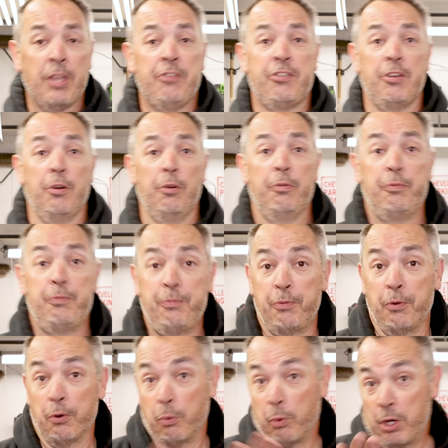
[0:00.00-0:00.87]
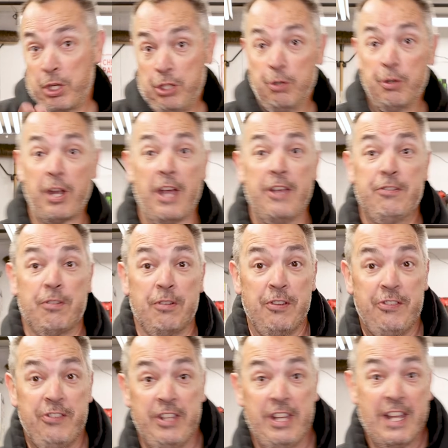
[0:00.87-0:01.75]
So for what you guys are
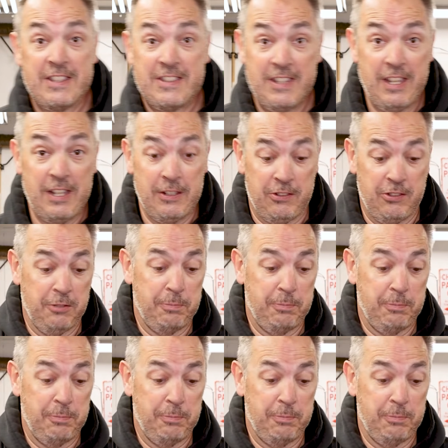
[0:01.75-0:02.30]
going to see, that's it.